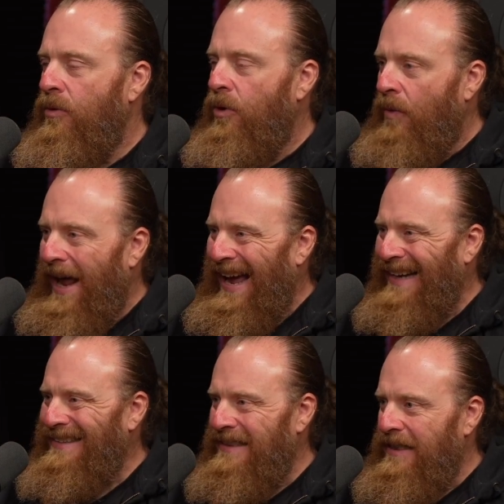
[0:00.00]
You're
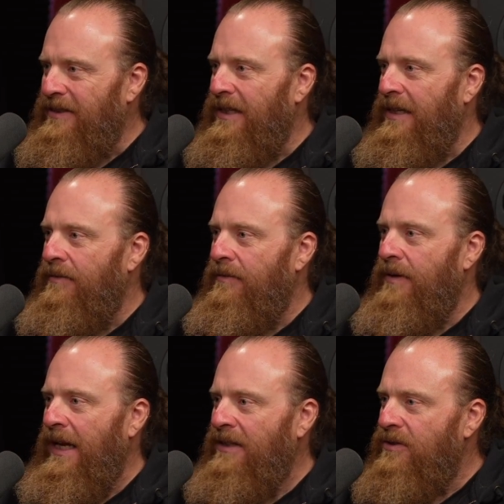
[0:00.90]
accessing
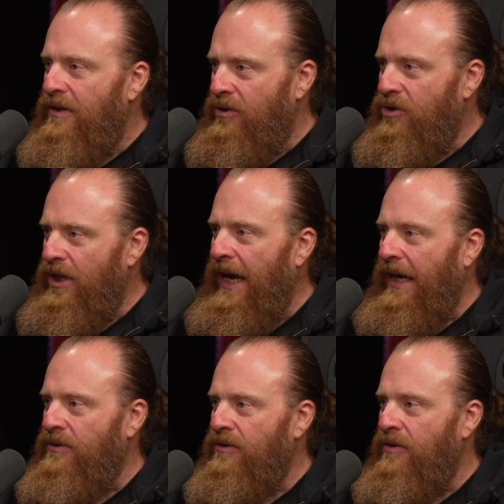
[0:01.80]
instant
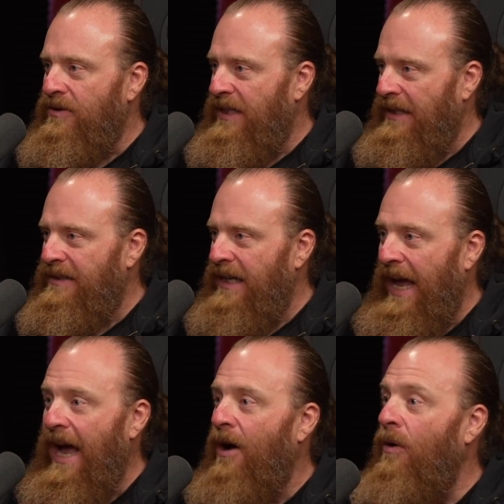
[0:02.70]
change because that's
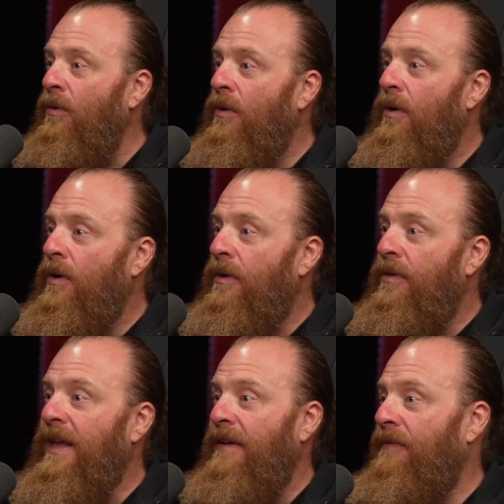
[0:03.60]
how
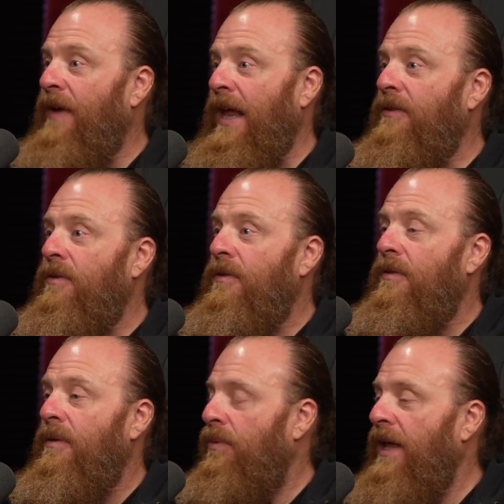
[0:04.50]
the event,
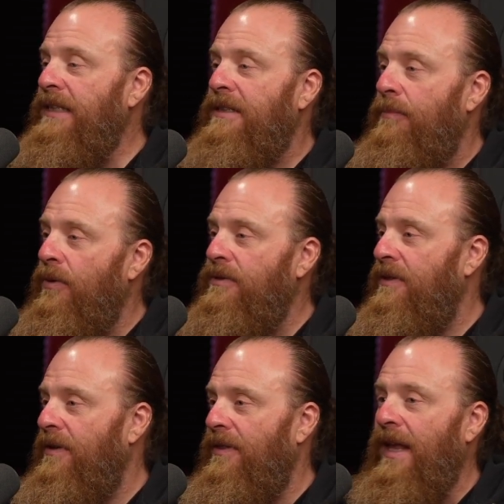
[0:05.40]
the place, the
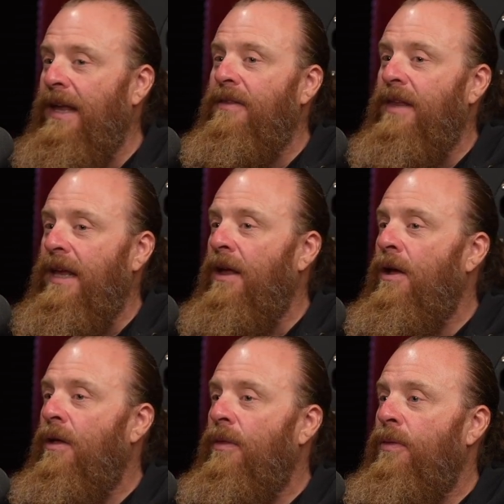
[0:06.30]
person, the thing, the
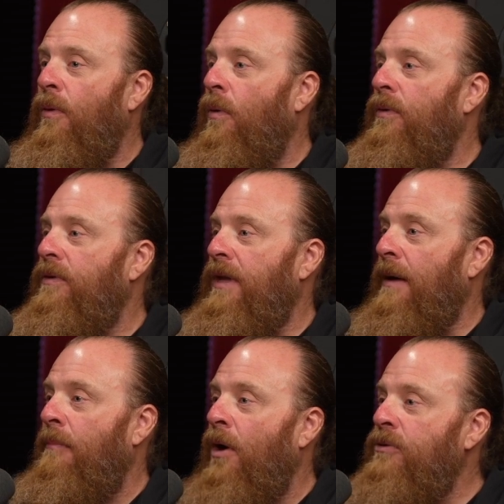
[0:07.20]
thought,
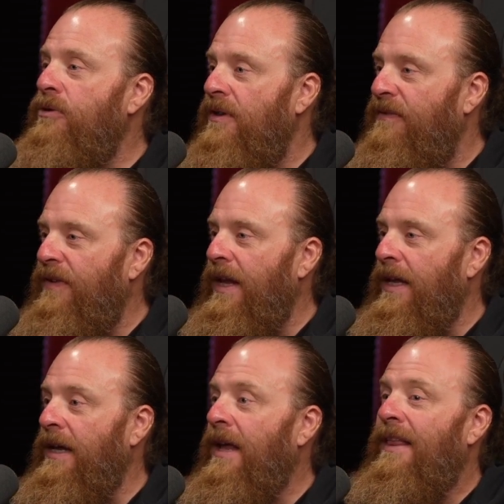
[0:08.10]
the emotion, the
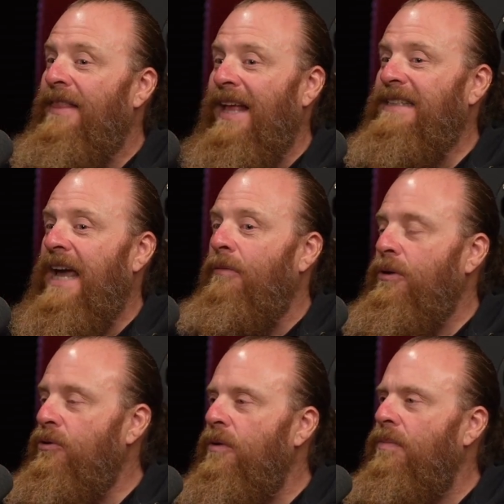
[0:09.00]
feeling, that's how
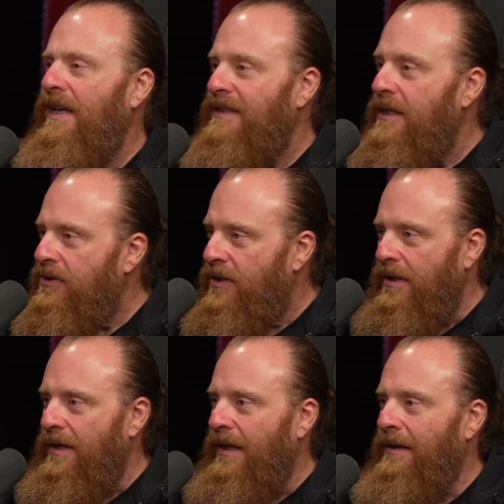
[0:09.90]
it took place
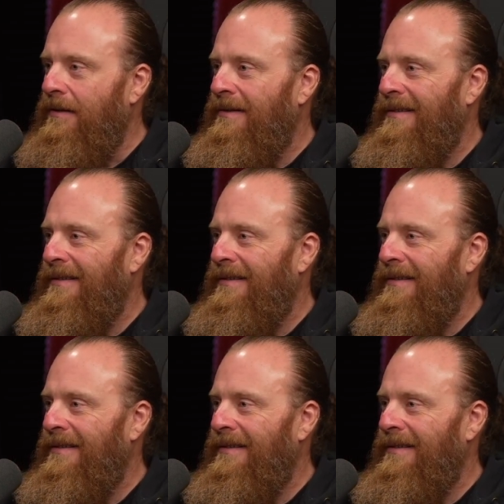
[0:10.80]
instantly.